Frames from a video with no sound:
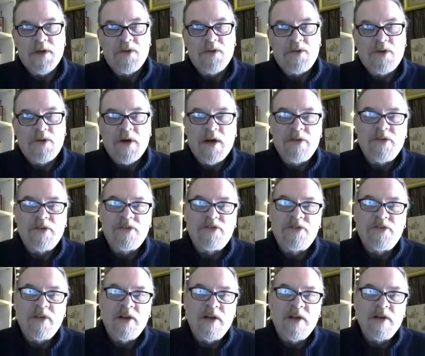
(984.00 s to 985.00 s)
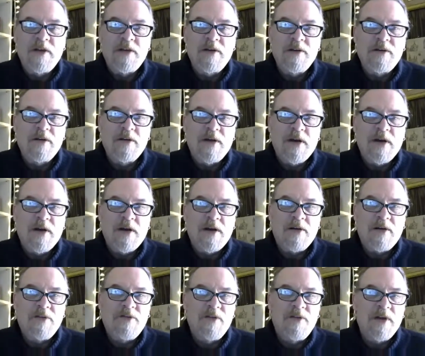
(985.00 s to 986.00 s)
We're either seeing
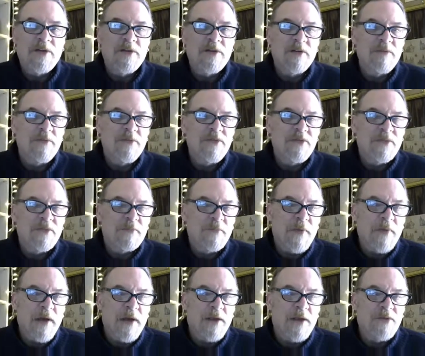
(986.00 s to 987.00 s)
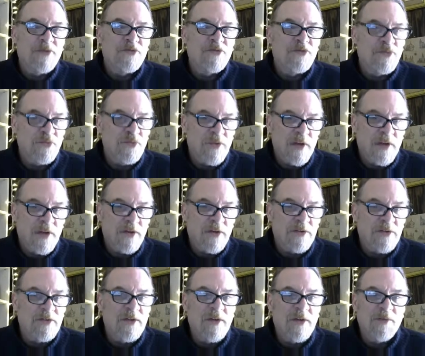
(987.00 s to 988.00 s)
victims as truly
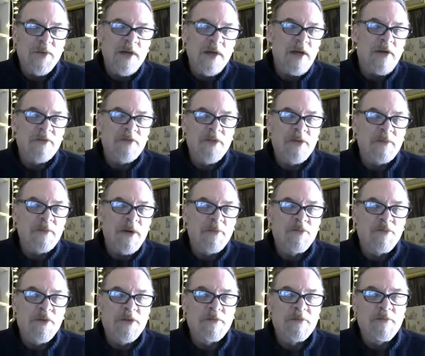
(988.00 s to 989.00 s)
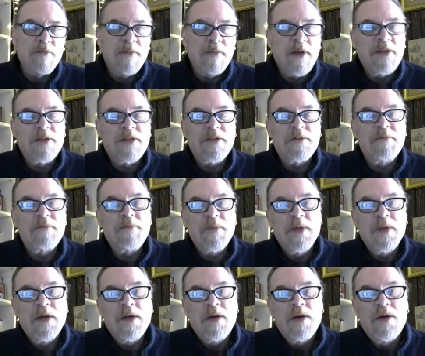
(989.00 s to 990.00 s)
guilty and we cover them up with myth,
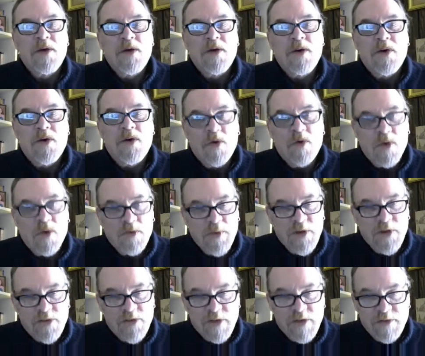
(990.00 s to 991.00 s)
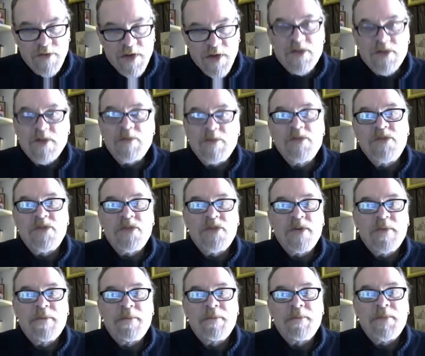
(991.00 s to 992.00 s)
or we see victims
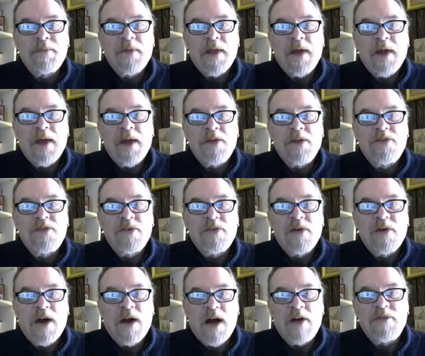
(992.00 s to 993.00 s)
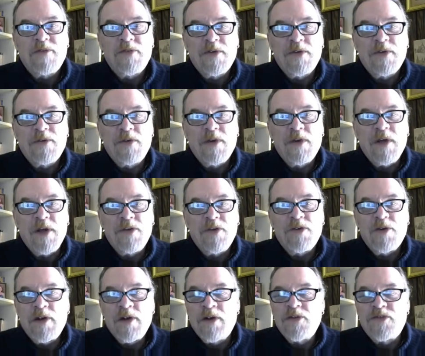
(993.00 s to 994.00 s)
as often
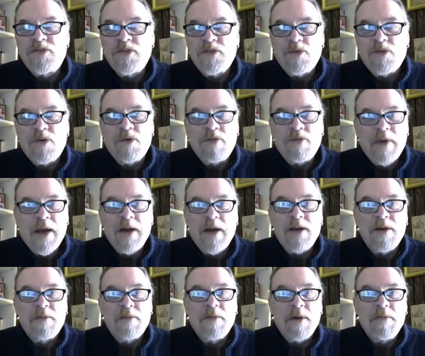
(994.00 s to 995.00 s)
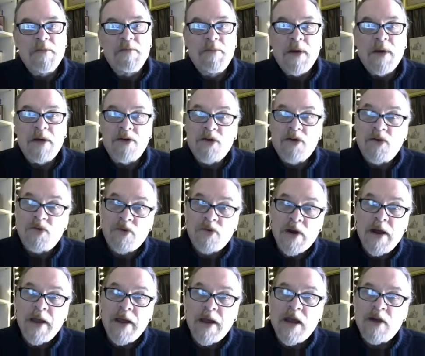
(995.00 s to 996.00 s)
either innocent or random, but
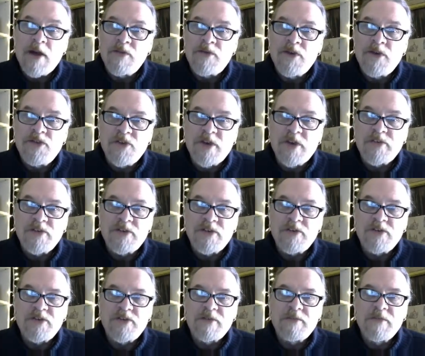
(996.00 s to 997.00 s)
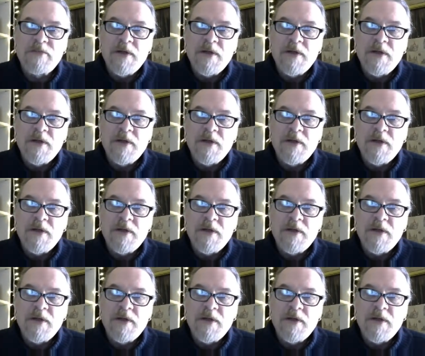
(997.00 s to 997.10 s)
crying out for justice.